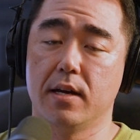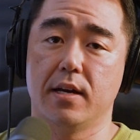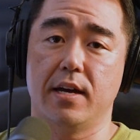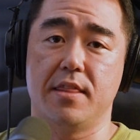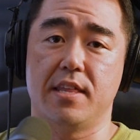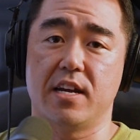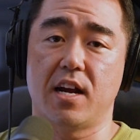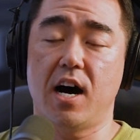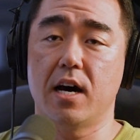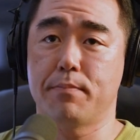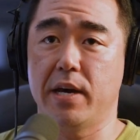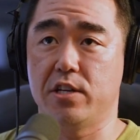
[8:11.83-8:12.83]
And then
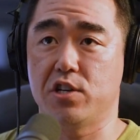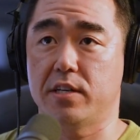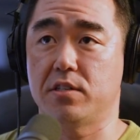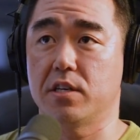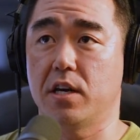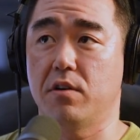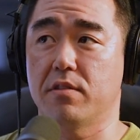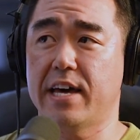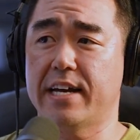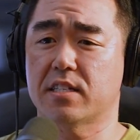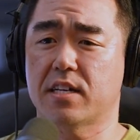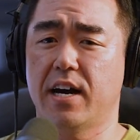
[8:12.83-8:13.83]
on page SEO,
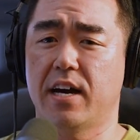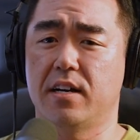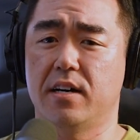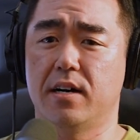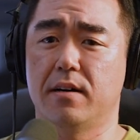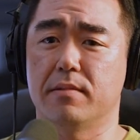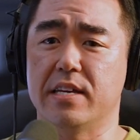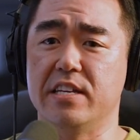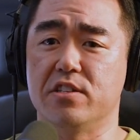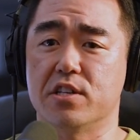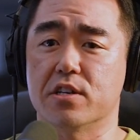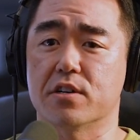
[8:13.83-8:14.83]
that's kind of
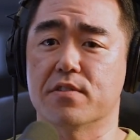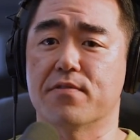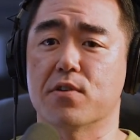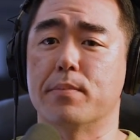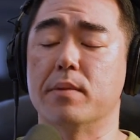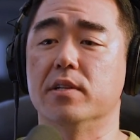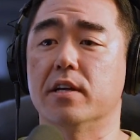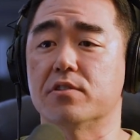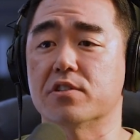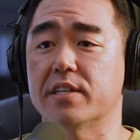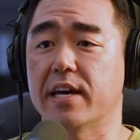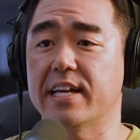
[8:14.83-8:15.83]
easier for people to
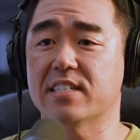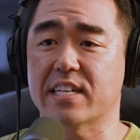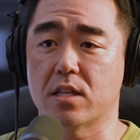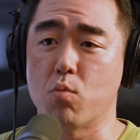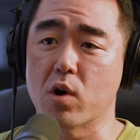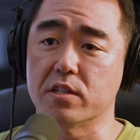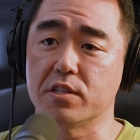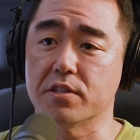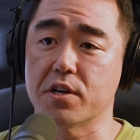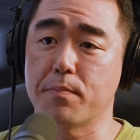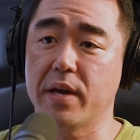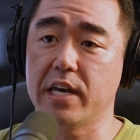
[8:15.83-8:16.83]
understand. That's like the words on
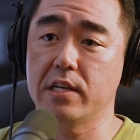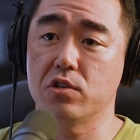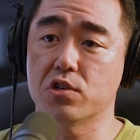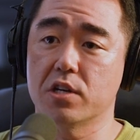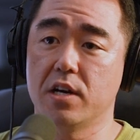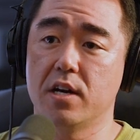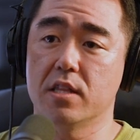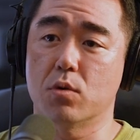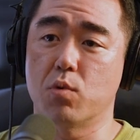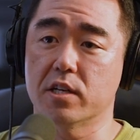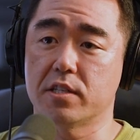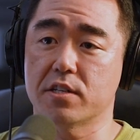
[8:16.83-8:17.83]
your page. The
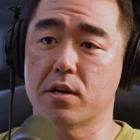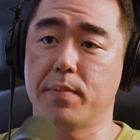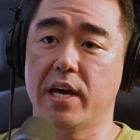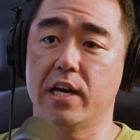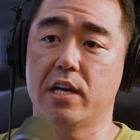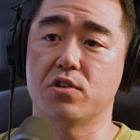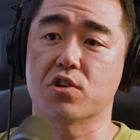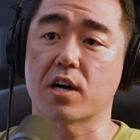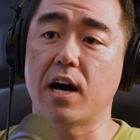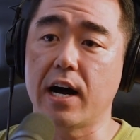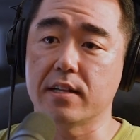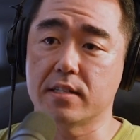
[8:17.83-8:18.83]
words on your page, your
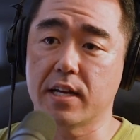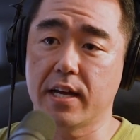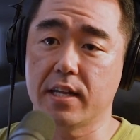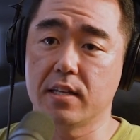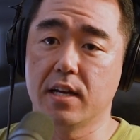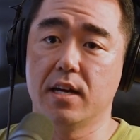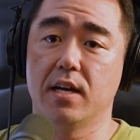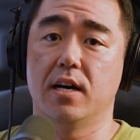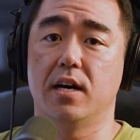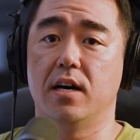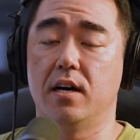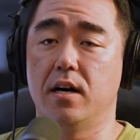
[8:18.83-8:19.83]
content,
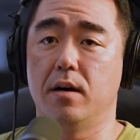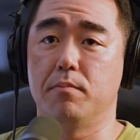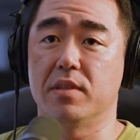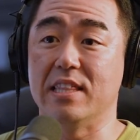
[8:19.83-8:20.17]
um,